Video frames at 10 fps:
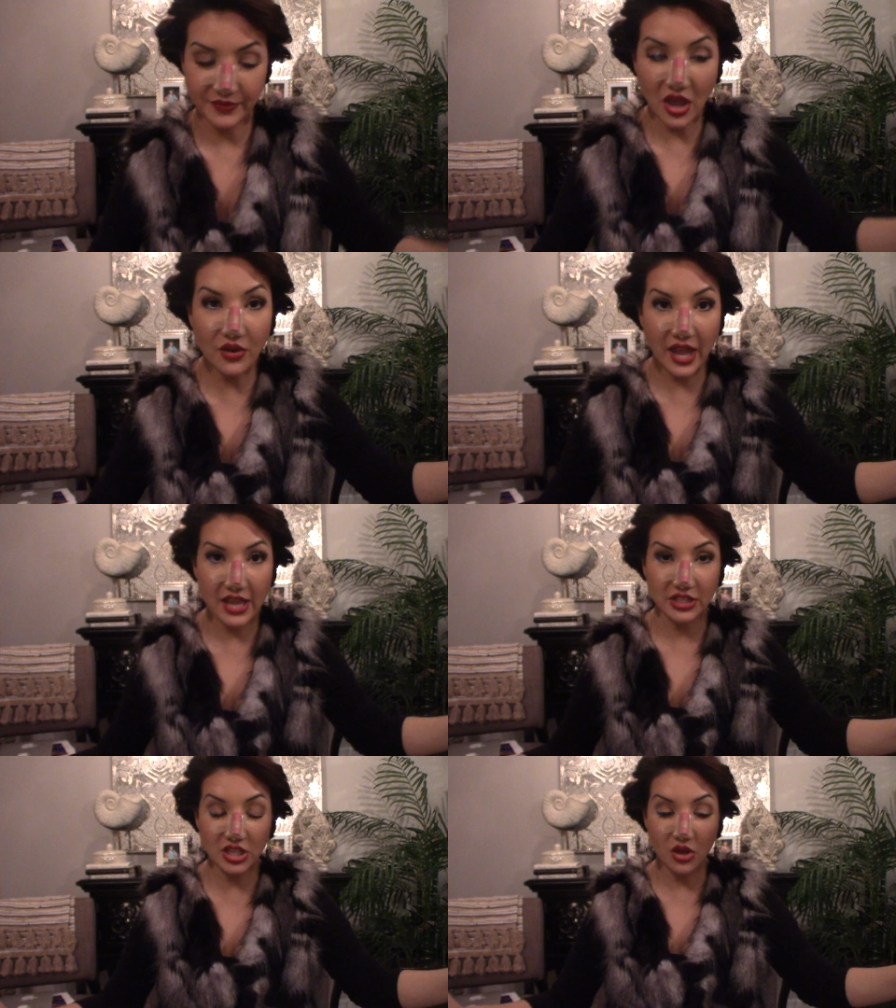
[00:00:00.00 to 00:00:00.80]
Okay,
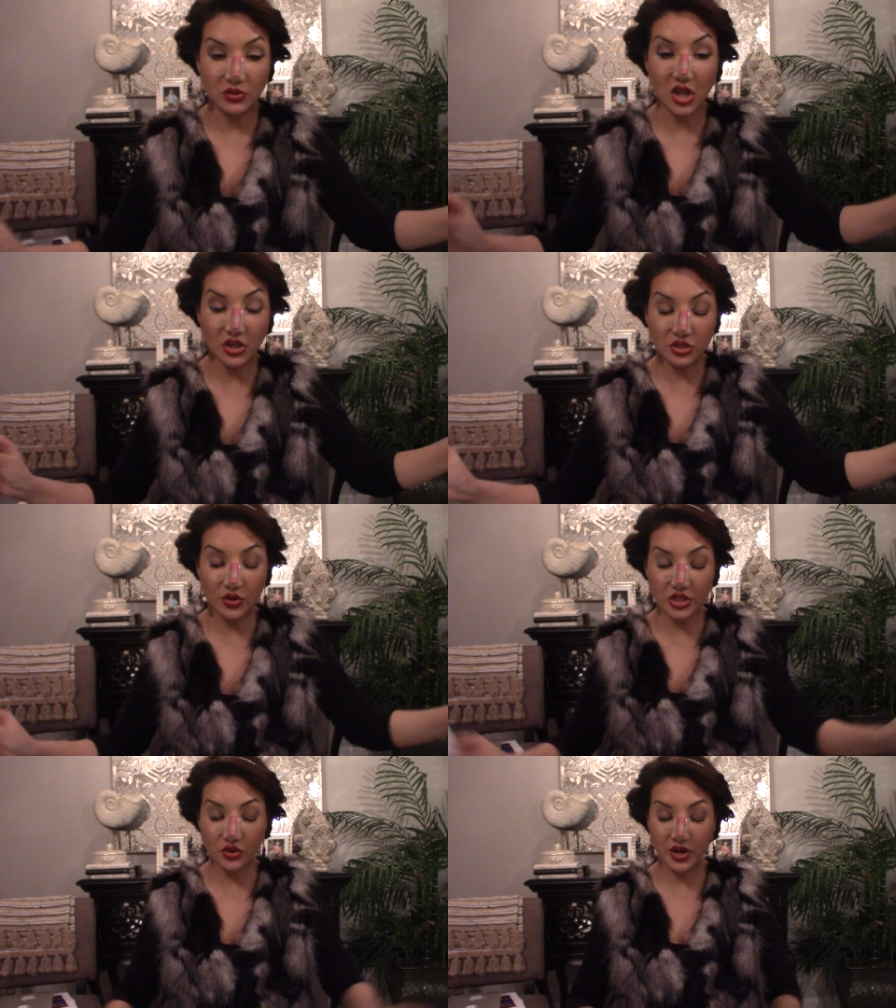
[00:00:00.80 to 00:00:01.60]
so long
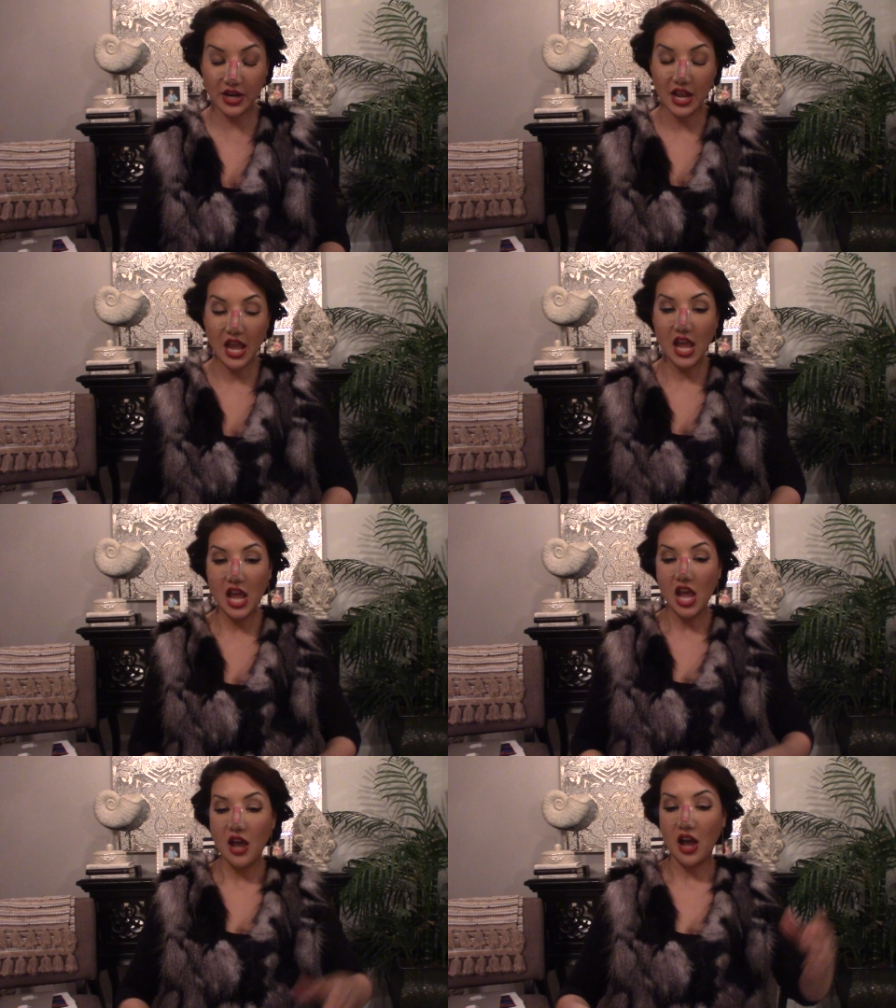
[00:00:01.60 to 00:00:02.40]
story short,
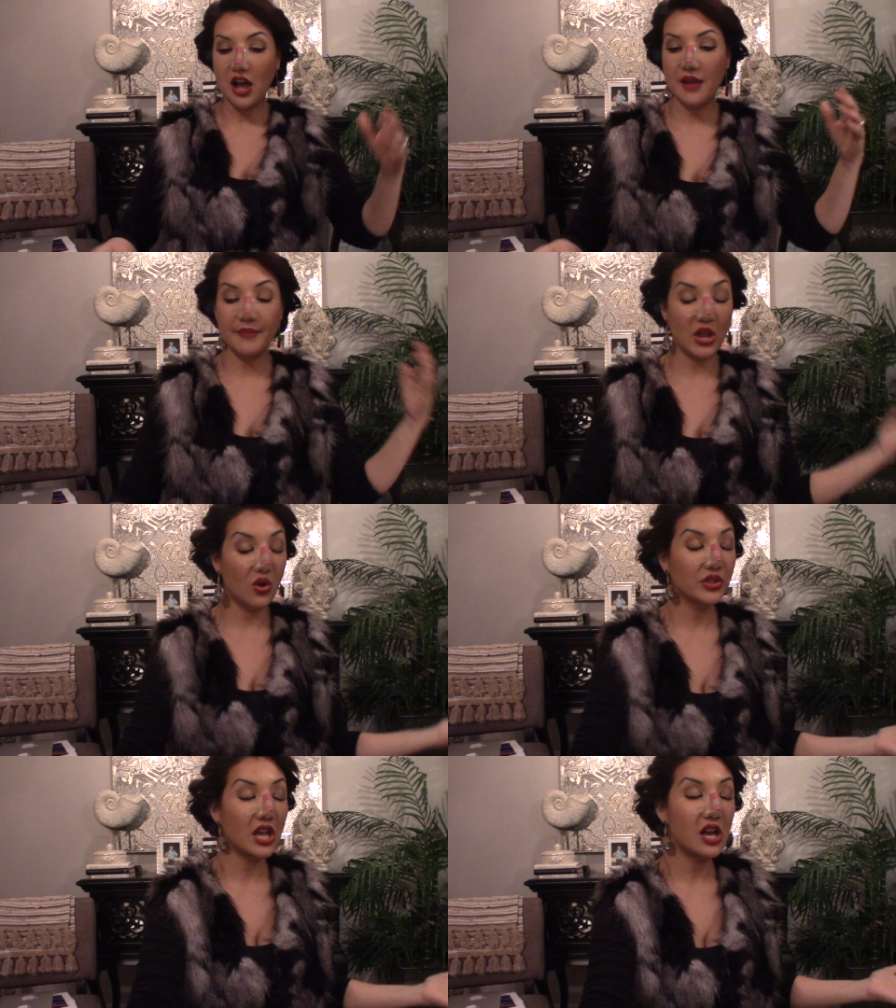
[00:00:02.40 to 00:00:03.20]
my
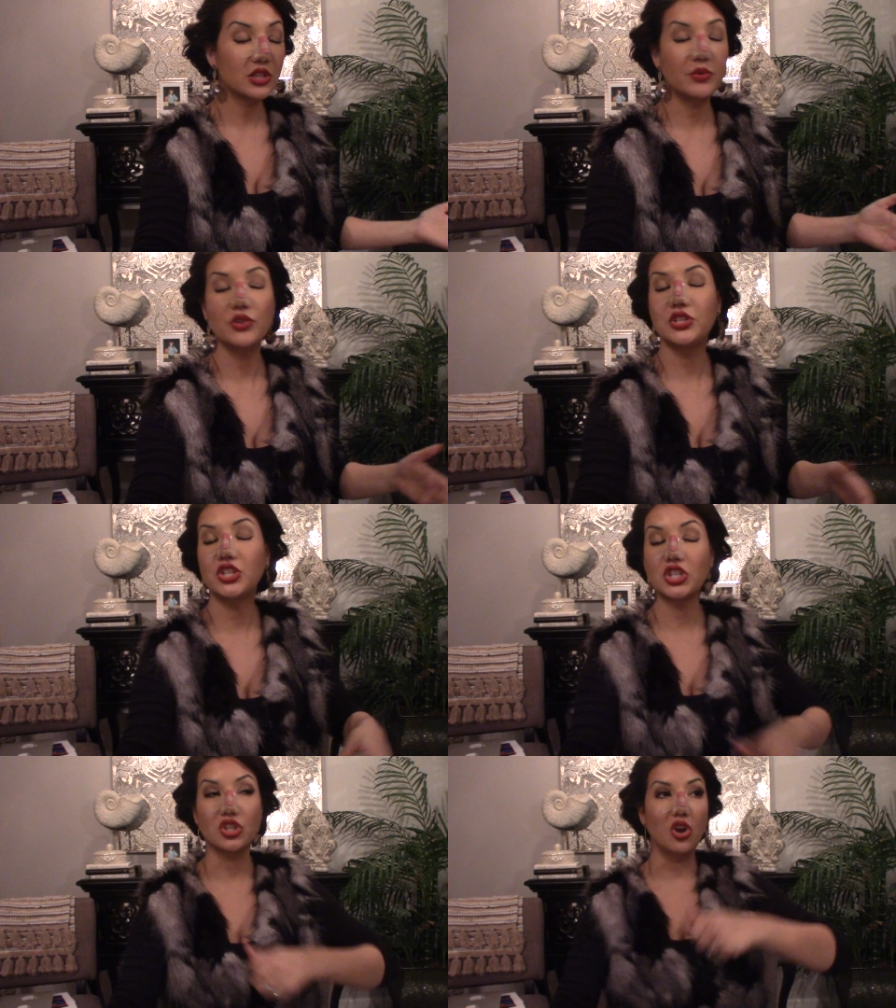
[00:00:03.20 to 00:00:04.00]
old dogs, we used to
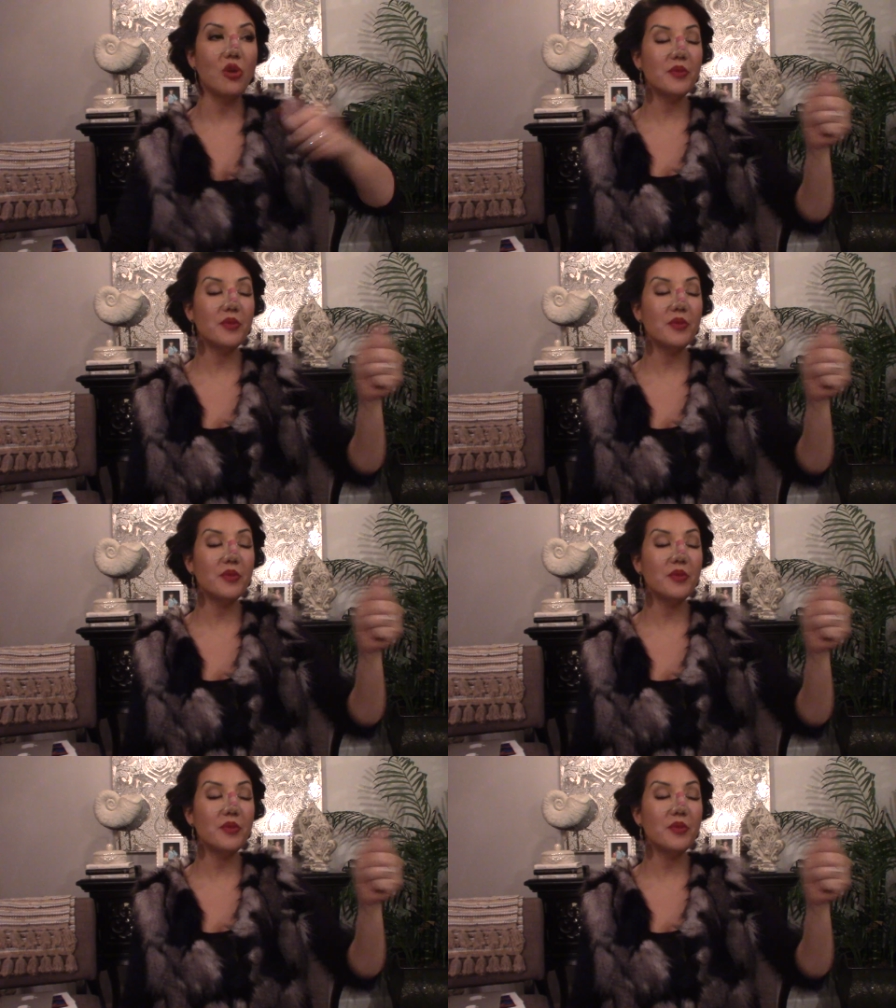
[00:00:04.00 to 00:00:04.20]
just open